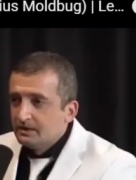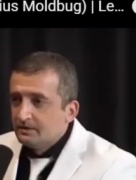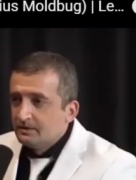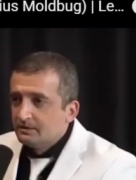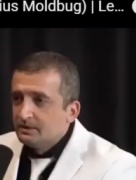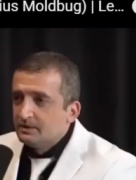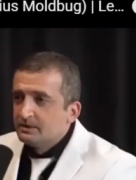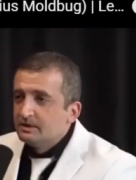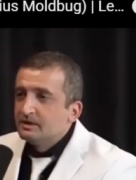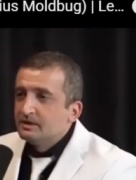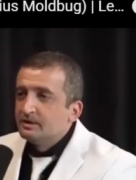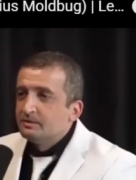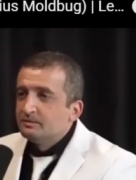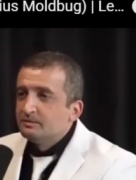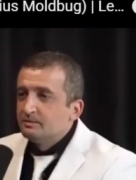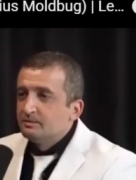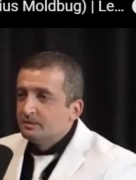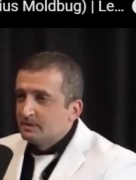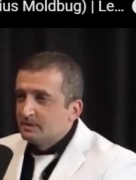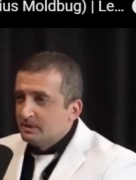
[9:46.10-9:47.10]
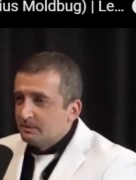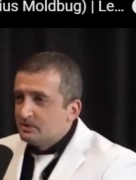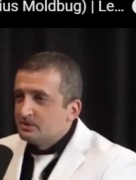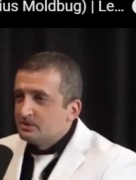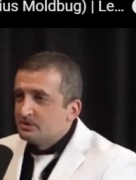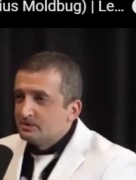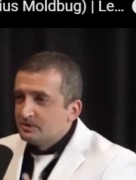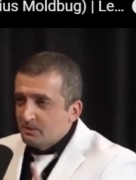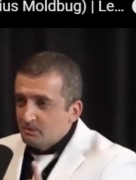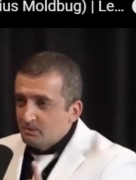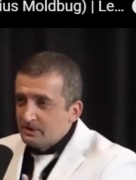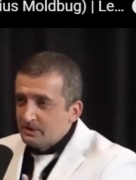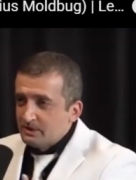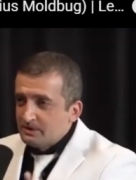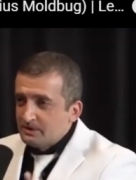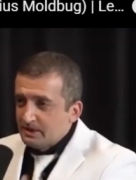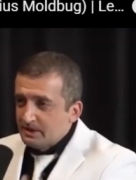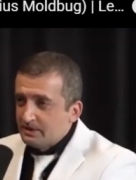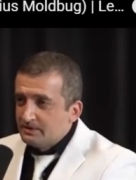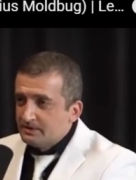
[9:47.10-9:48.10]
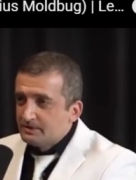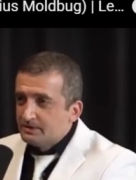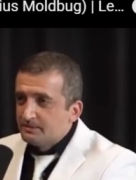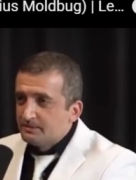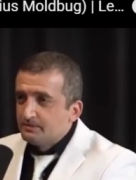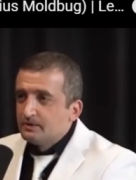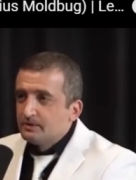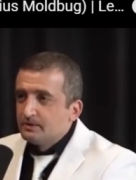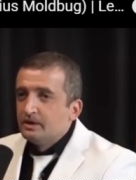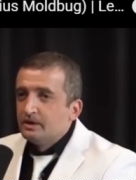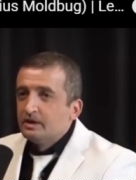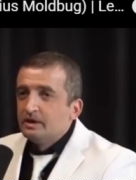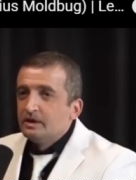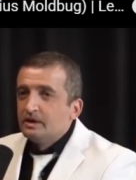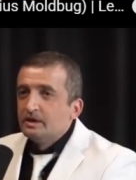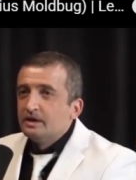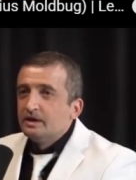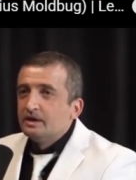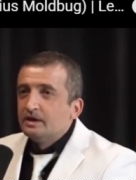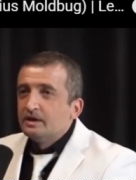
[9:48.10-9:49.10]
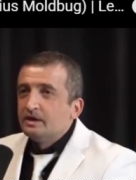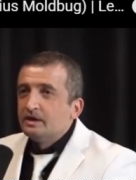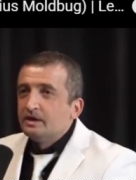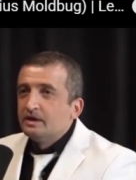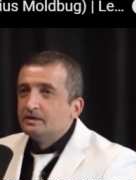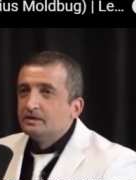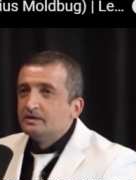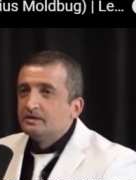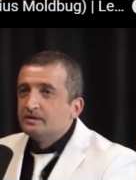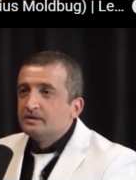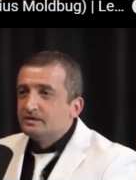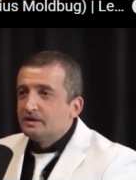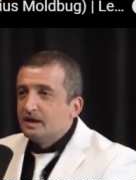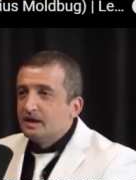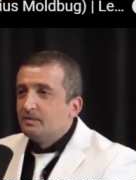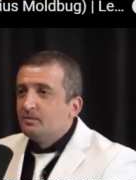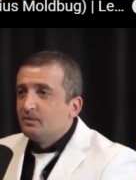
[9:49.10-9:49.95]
like, can uh, let me just say yeah, one sentence. Yes. In the same